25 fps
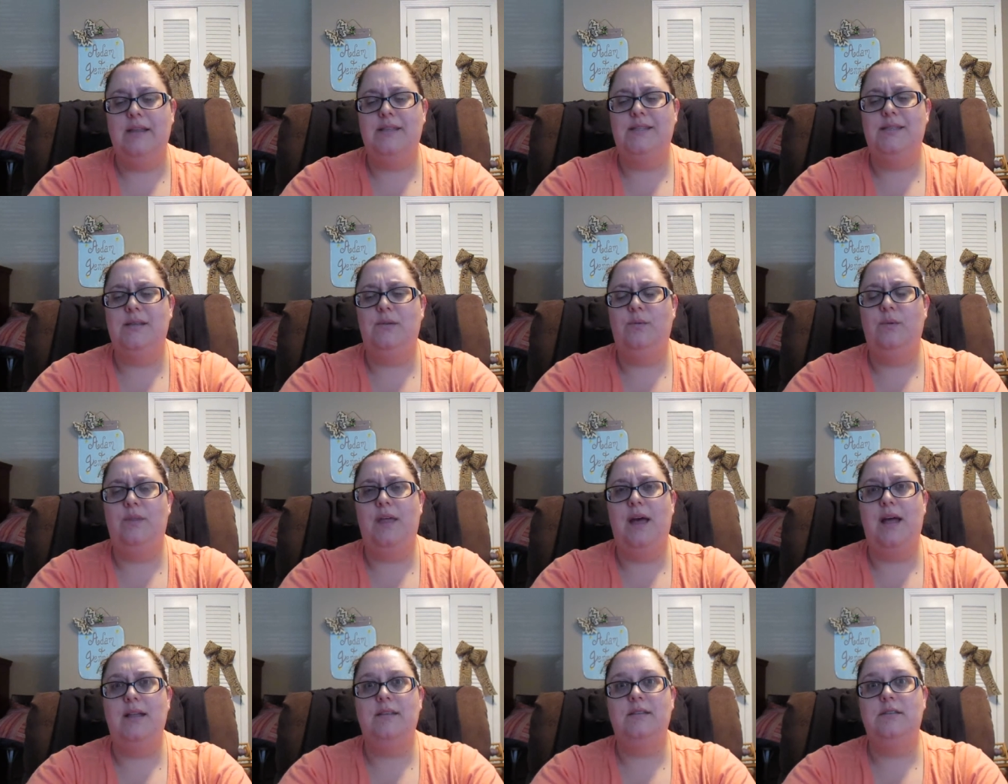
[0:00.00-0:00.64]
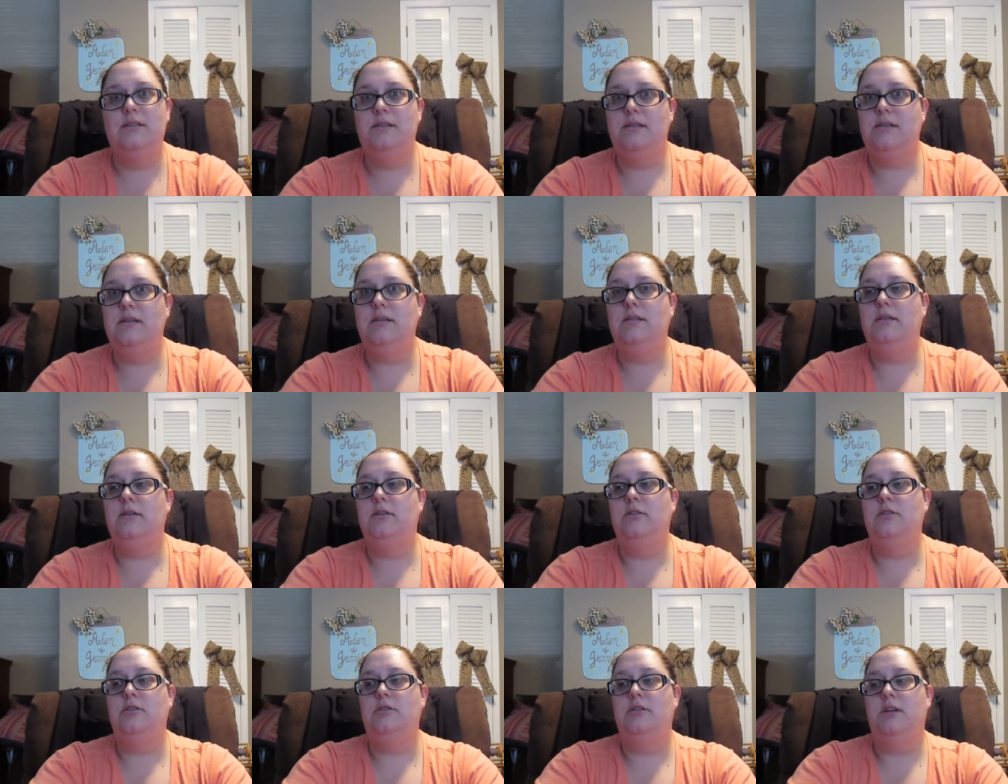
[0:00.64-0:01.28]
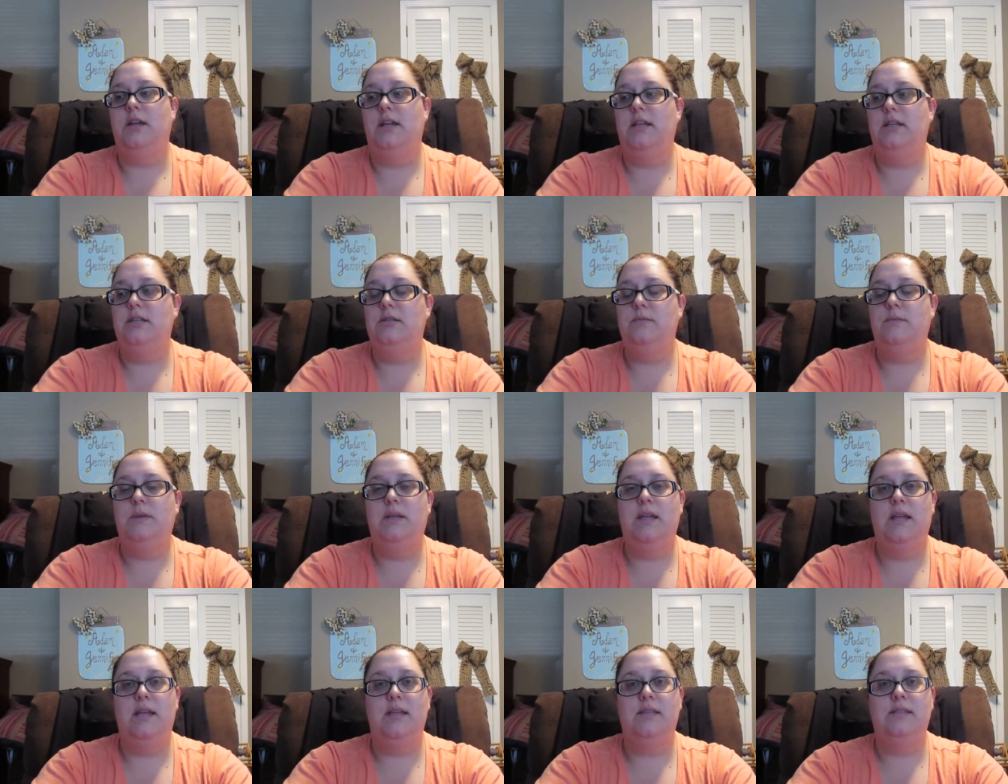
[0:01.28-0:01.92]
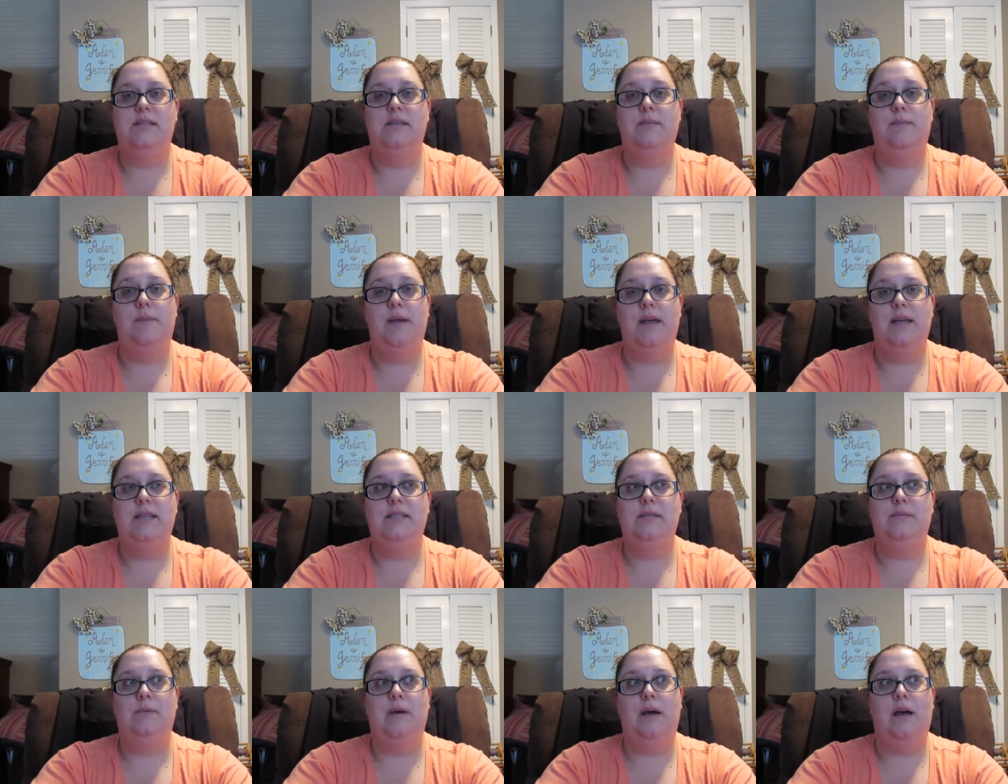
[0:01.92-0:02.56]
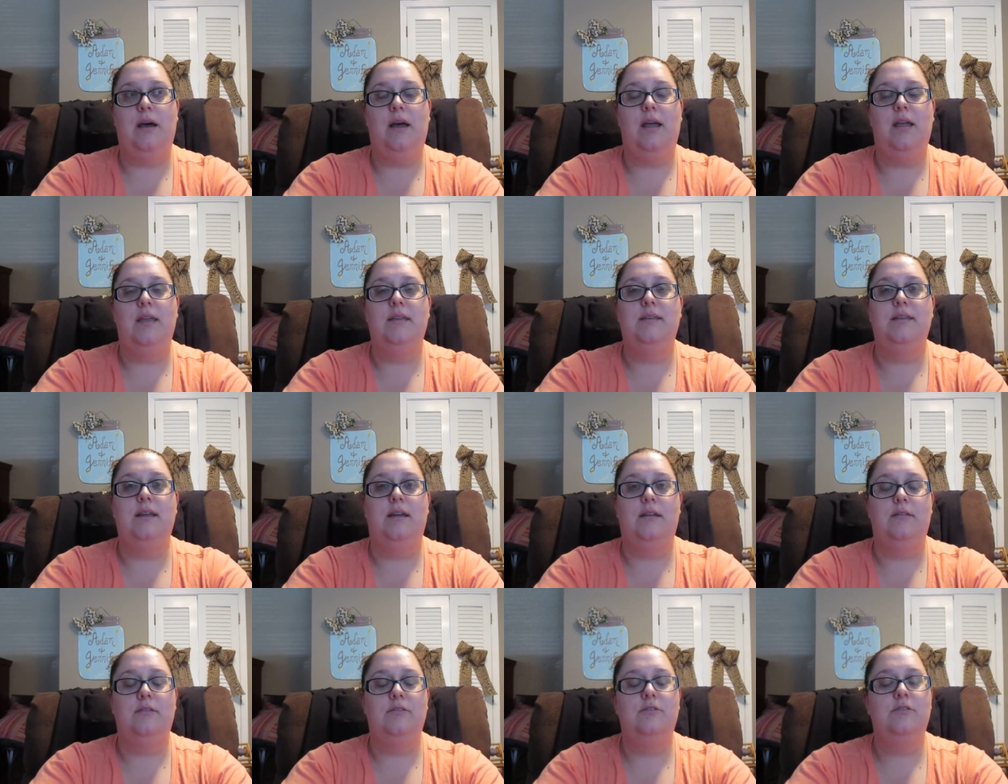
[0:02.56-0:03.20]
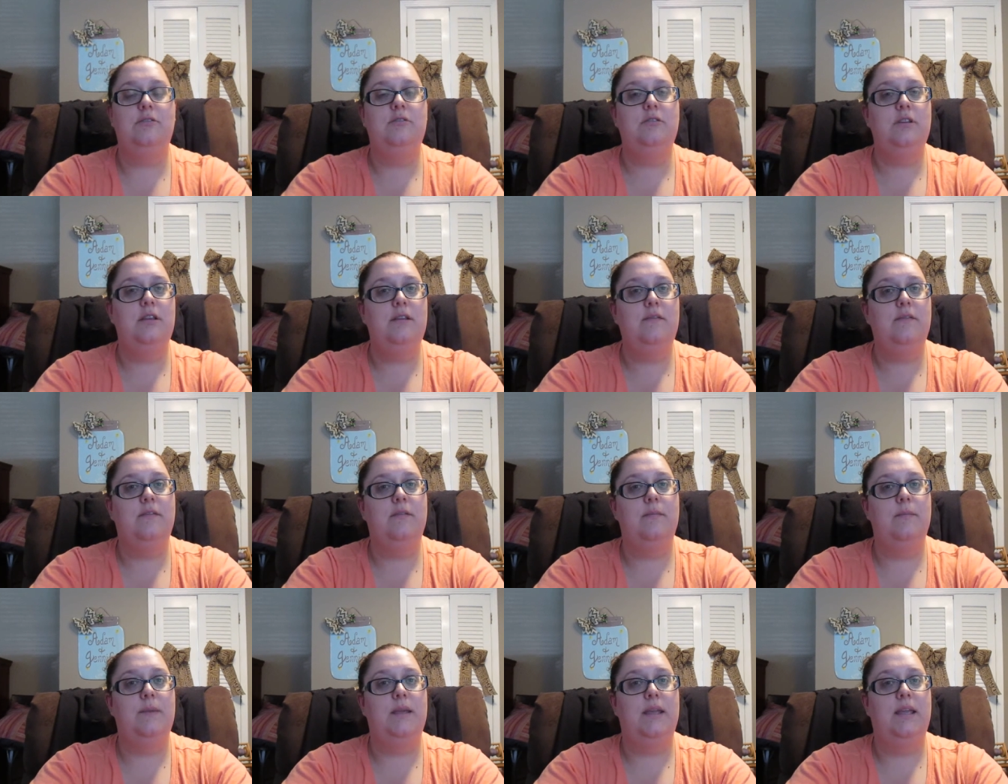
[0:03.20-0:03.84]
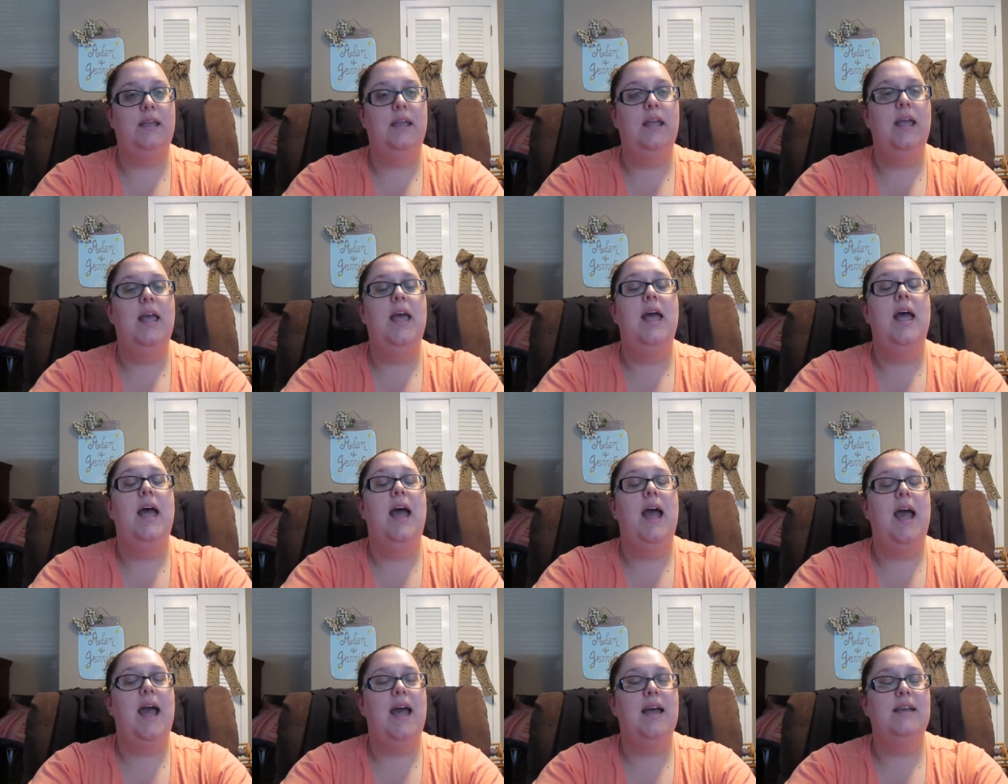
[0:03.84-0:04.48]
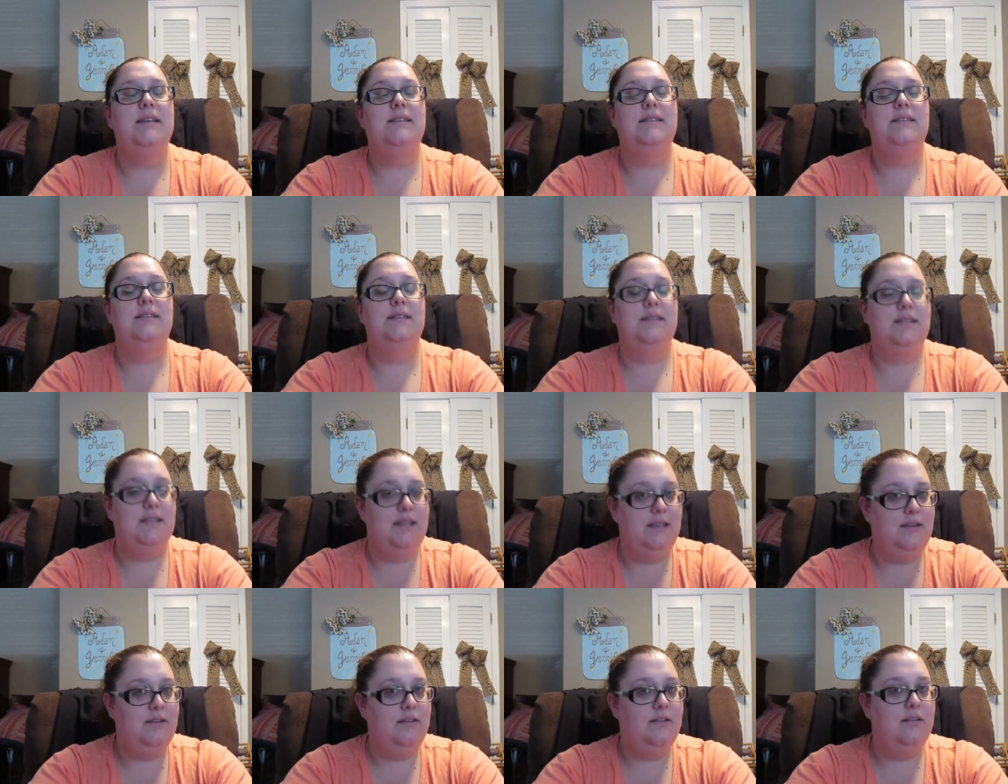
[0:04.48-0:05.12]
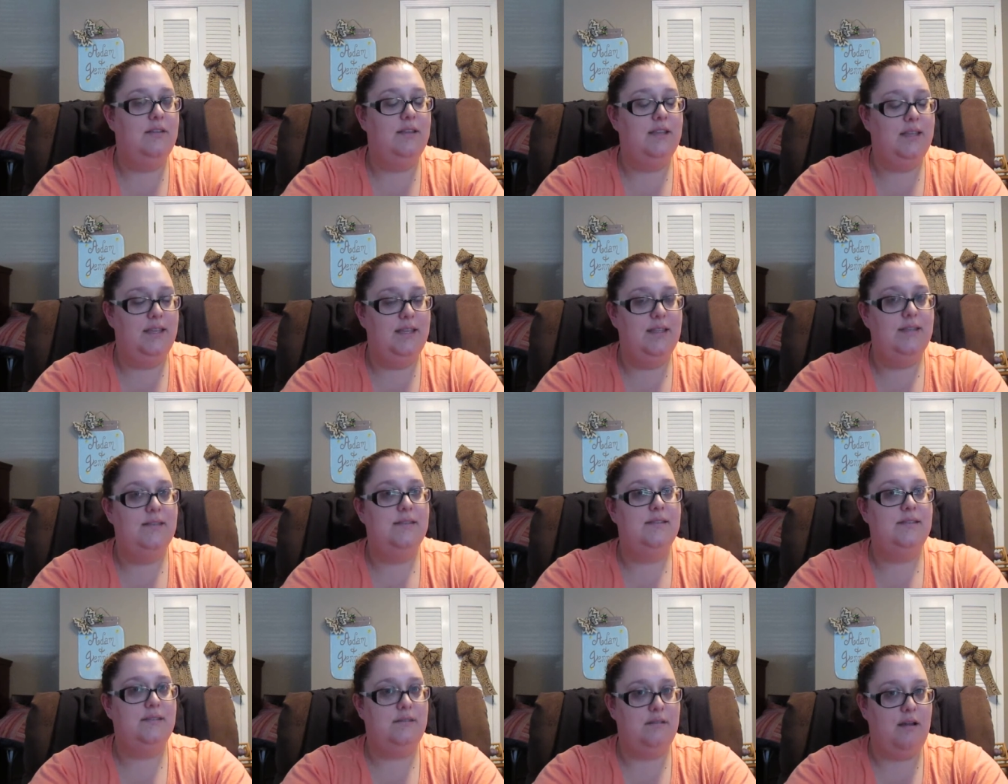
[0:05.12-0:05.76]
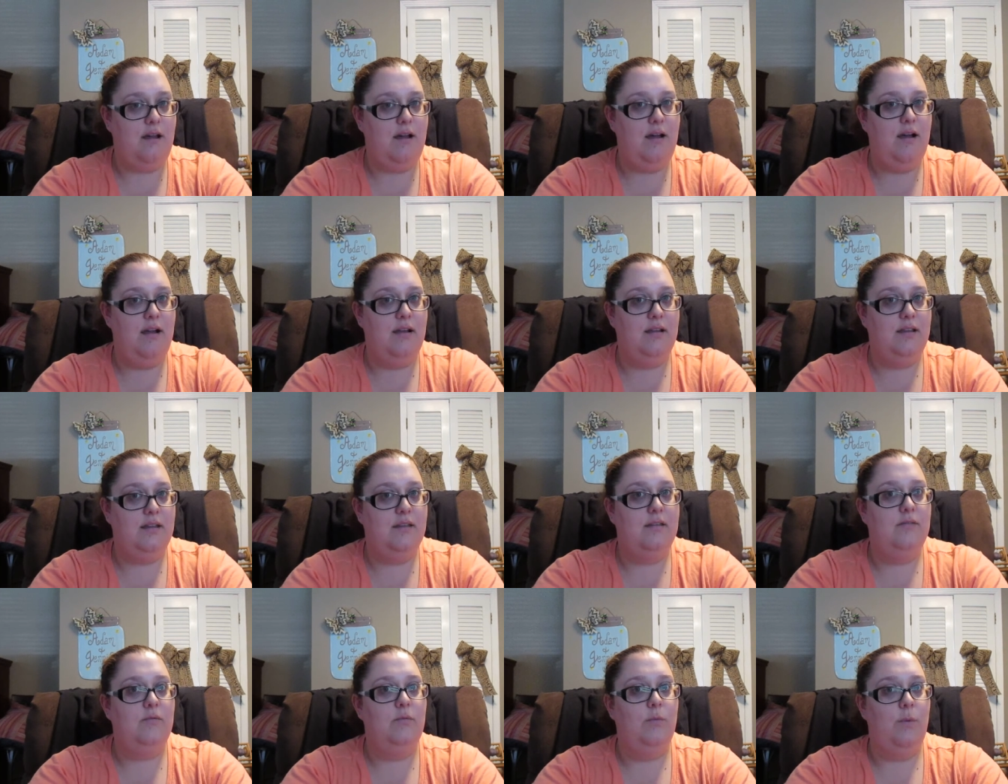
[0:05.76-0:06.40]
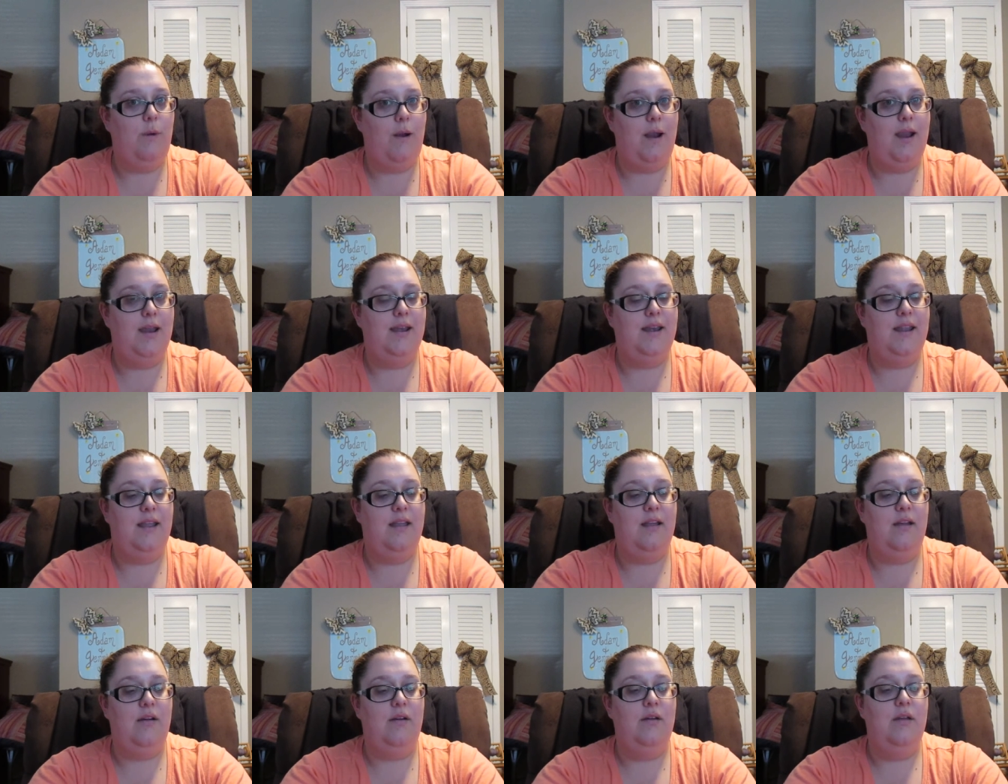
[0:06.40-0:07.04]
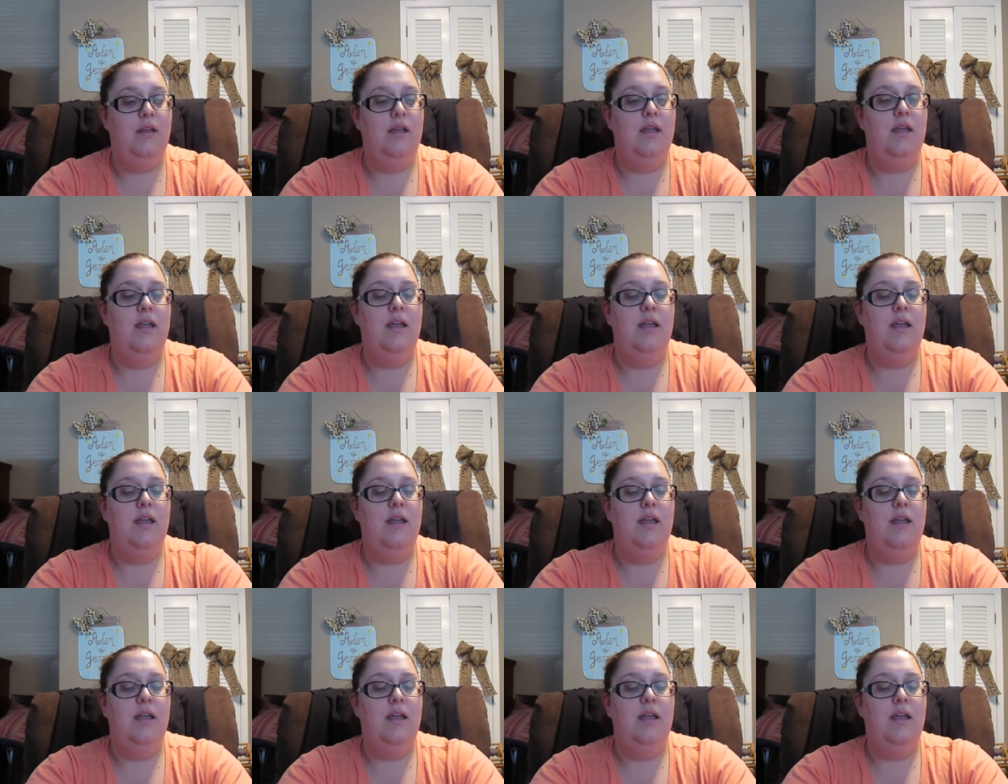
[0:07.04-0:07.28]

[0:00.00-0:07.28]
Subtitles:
I said, well, that's a little strange because the Best Buy down the street from me has the teal in stock right now.